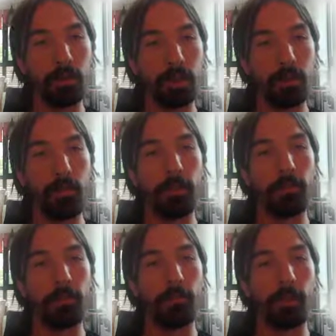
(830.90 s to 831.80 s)
t
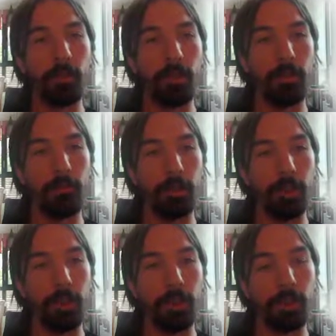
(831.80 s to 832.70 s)
minus will be
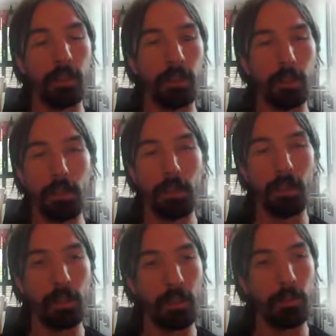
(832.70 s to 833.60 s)
V uh,
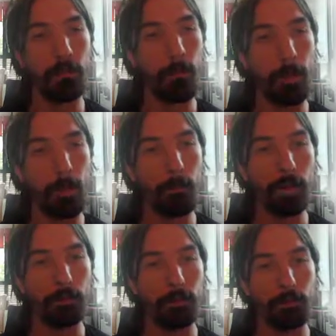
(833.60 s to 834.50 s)

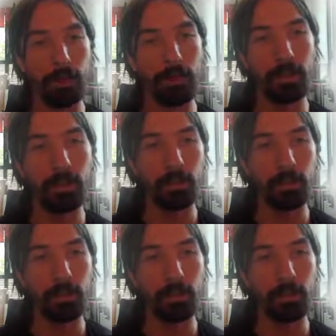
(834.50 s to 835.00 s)
minus 1